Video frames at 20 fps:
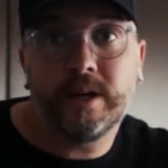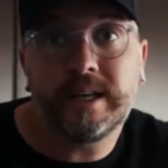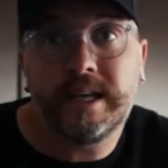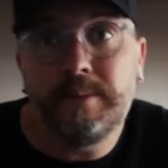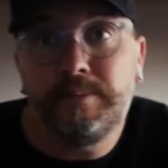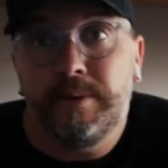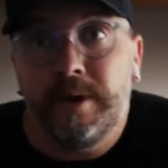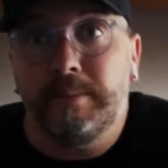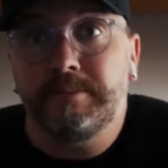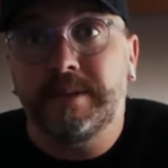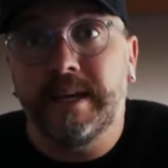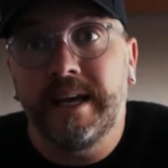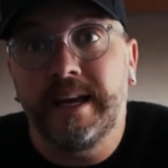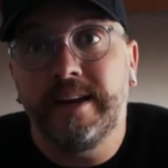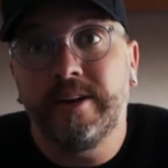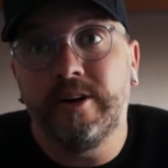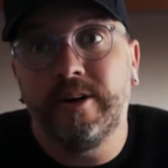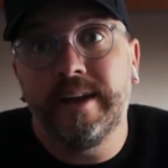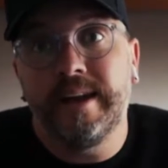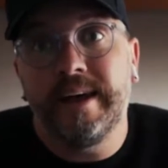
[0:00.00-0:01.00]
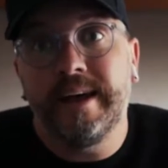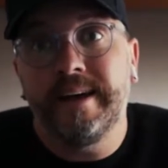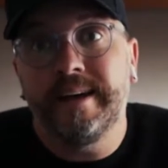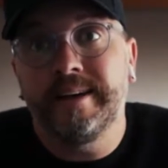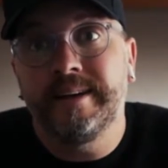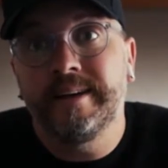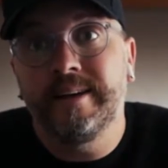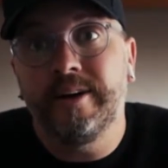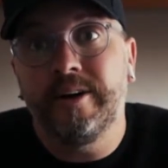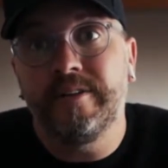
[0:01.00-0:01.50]
to keep you updated
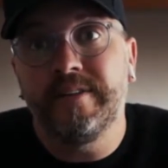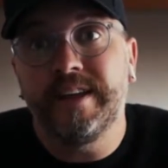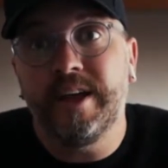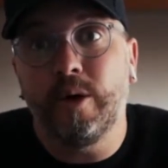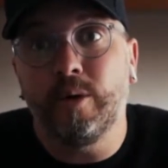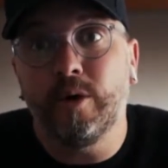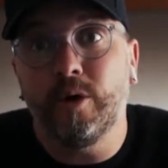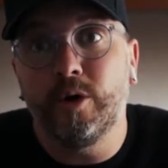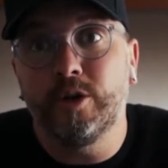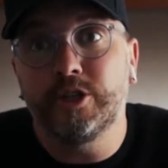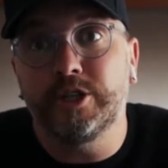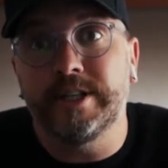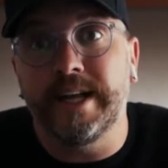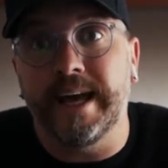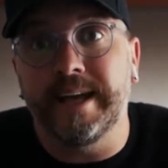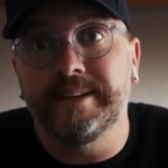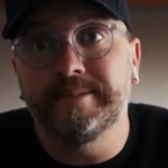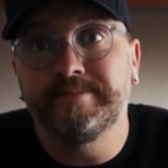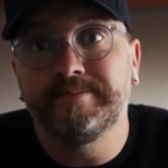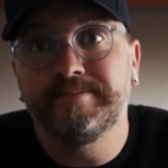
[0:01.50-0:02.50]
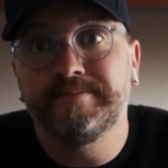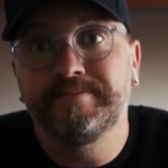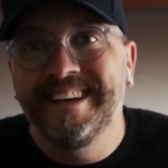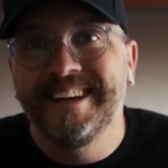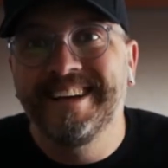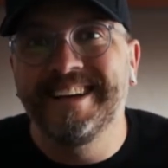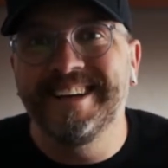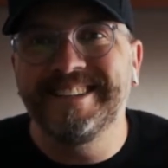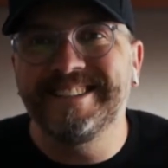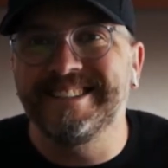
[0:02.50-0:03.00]
on the old laundry day.
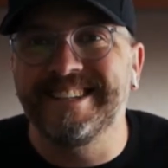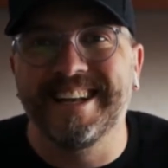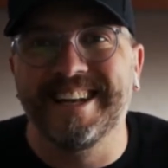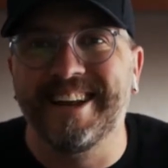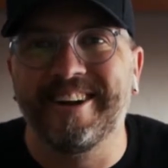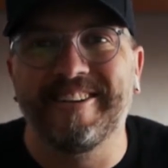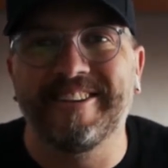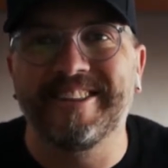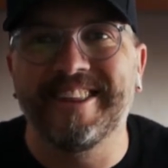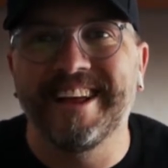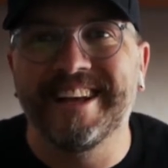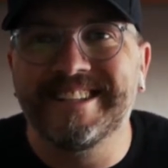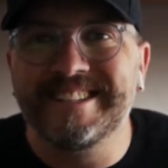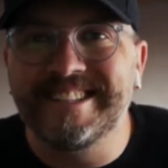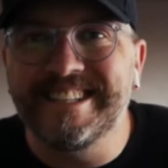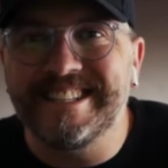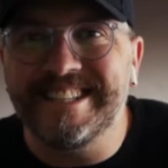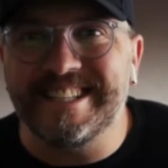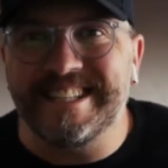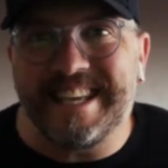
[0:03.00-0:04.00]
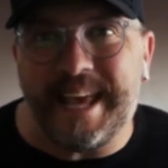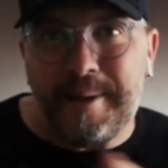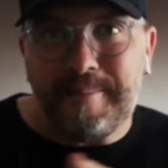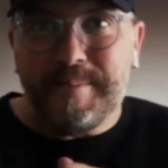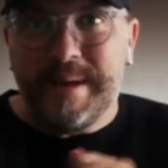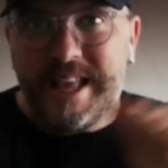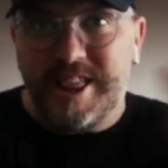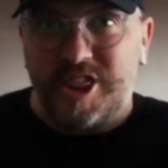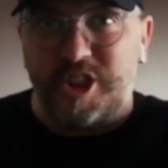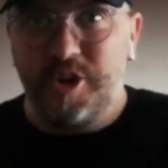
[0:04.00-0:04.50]
That's the little things that just get
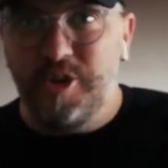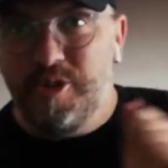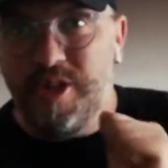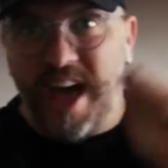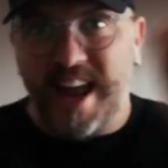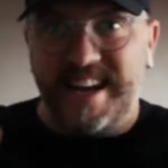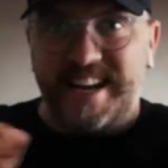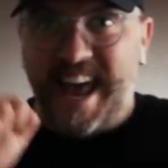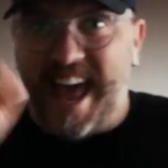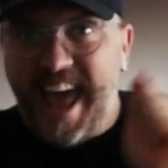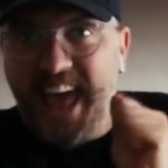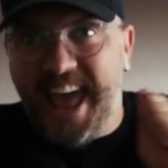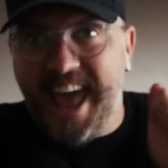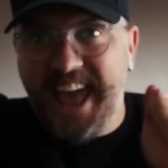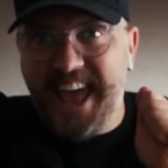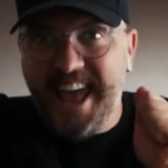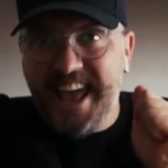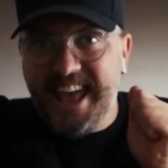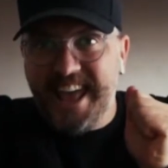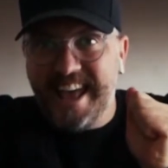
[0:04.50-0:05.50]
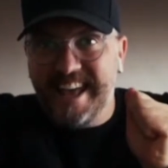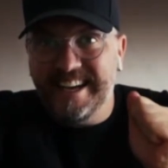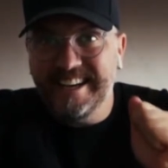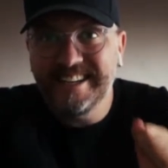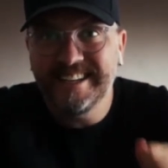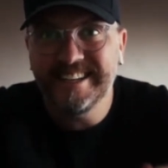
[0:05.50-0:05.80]
me through the day.